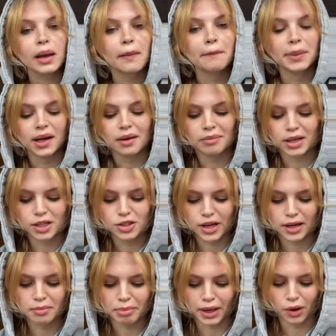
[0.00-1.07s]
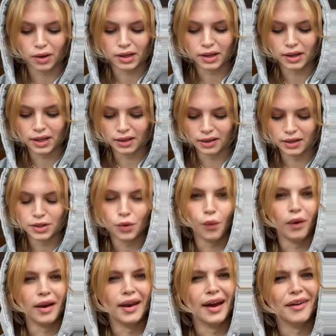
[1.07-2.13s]
but I'm gonna try to bite into one
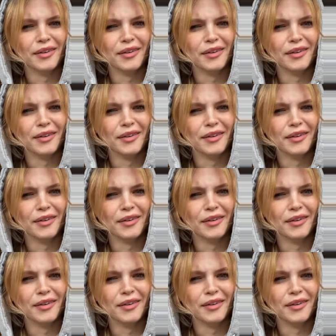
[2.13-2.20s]
now.